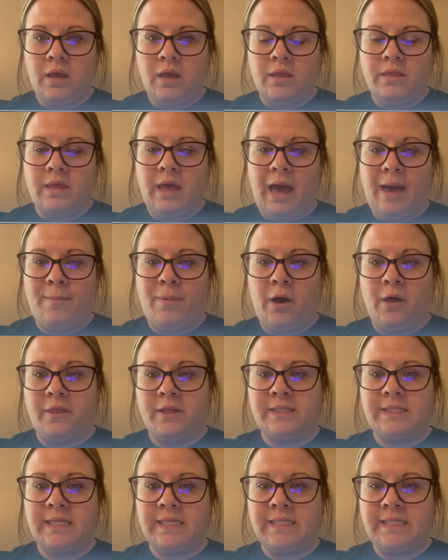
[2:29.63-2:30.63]
The
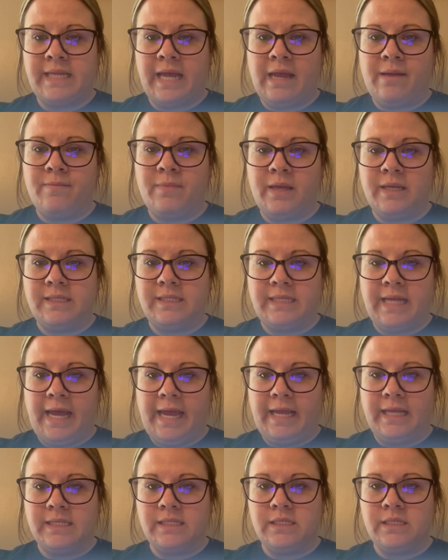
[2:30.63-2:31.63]
hypothesis statement
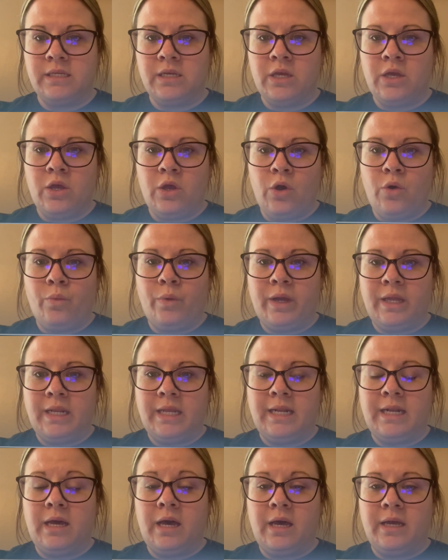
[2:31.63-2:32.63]
states, when
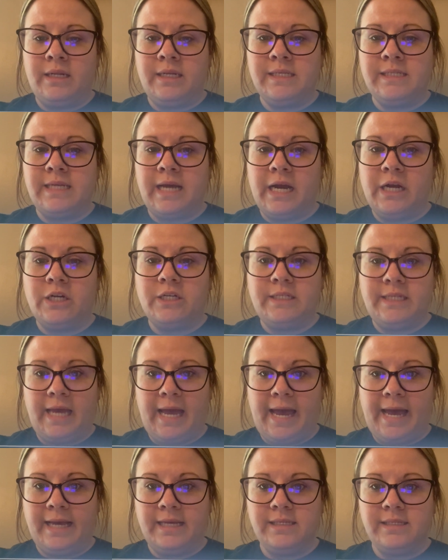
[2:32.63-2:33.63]
an undesired
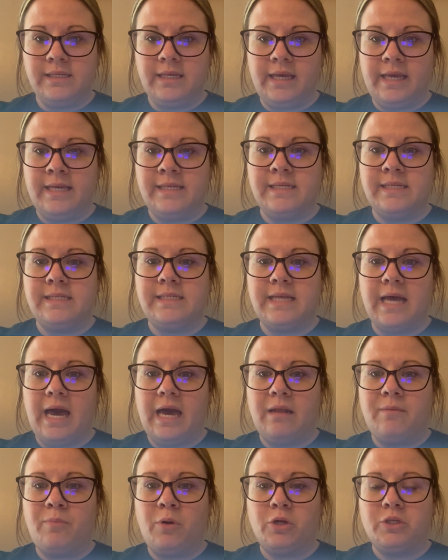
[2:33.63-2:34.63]
task is
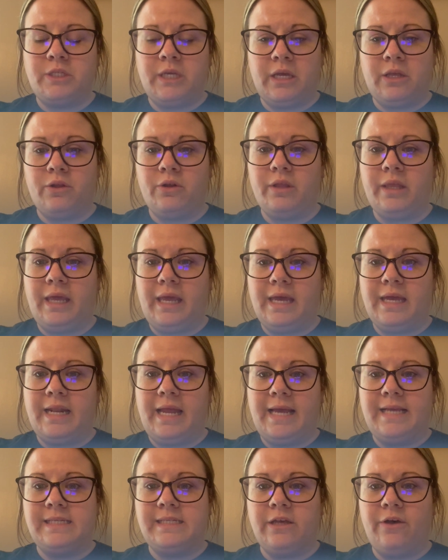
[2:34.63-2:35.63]
assigned, particularly in
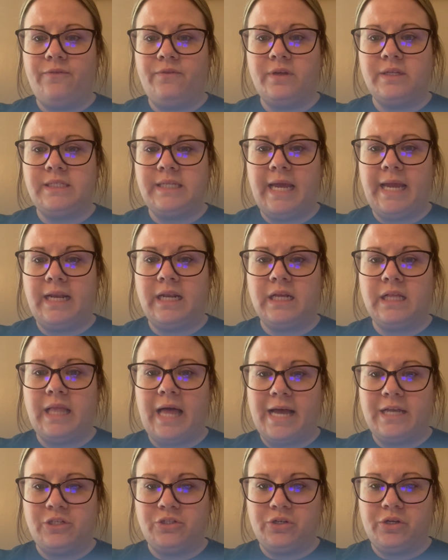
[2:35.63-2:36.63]
a self-contained
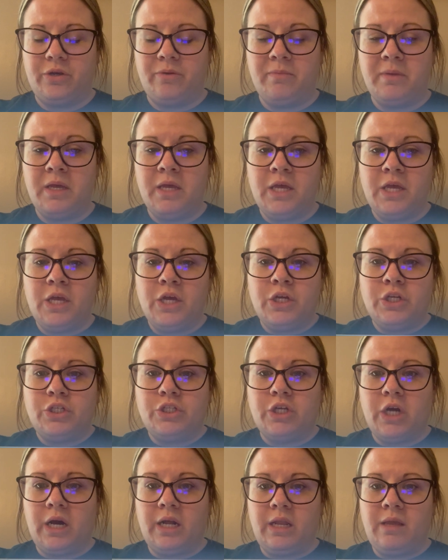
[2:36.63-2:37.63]
classroom,
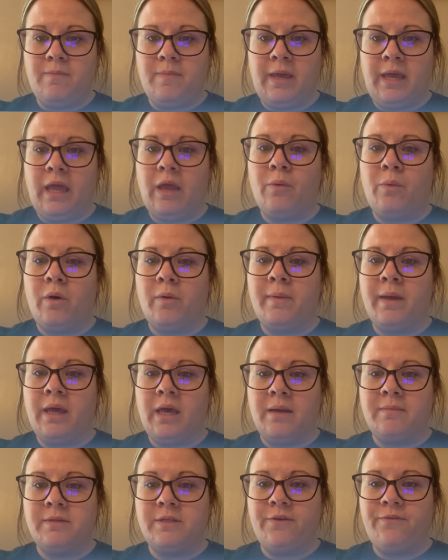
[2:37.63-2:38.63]
Johnny B will
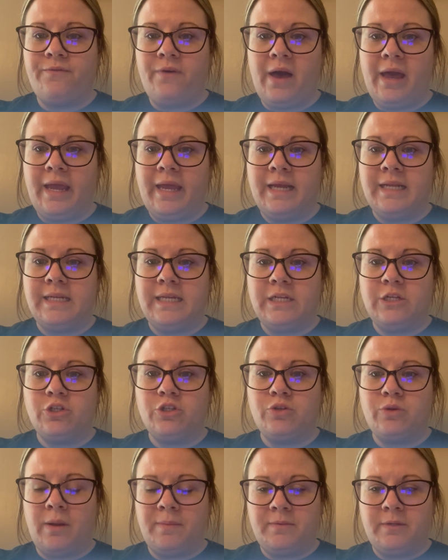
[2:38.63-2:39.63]
become defiant and
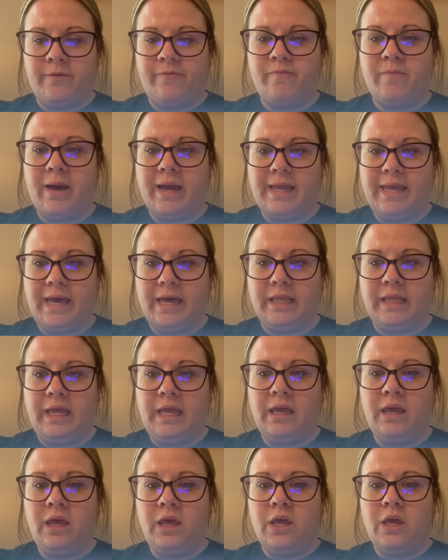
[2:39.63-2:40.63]
disruptive by
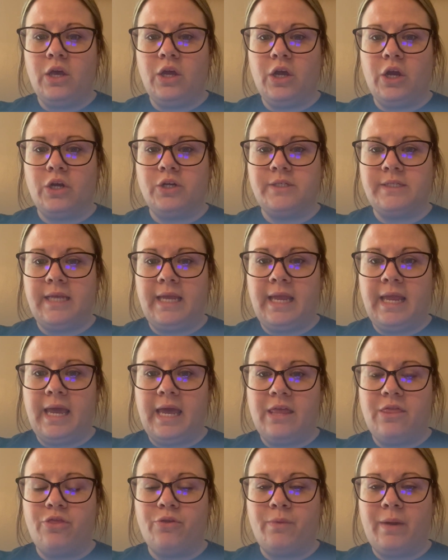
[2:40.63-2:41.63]
yelling, cursing,
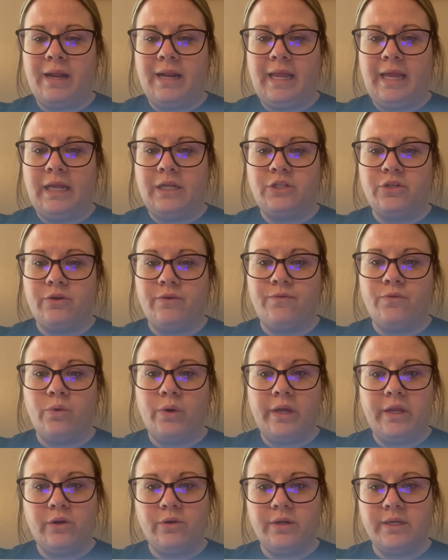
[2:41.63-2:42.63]
and threatening to
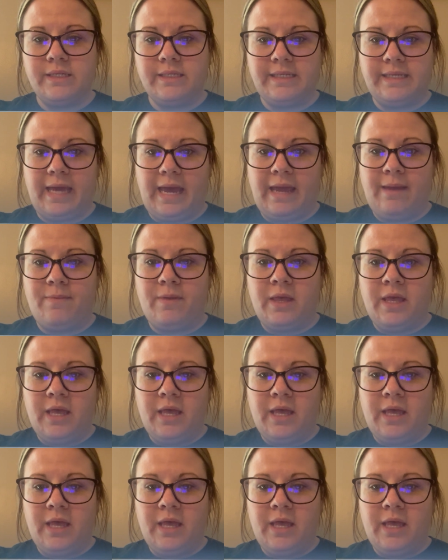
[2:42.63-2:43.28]
avoid or escape